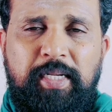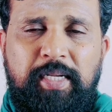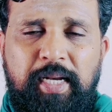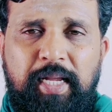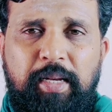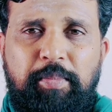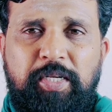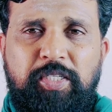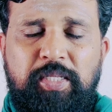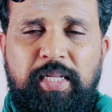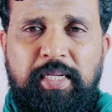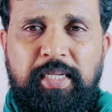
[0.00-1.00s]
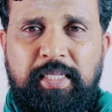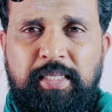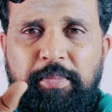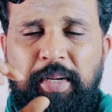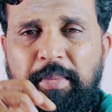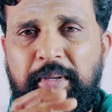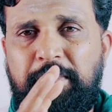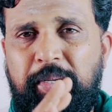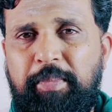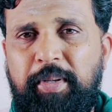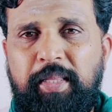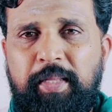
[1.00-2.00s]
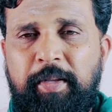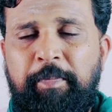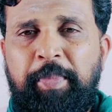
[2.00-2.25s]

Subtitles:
It clearly mentioned that he is a Brahmin by birth.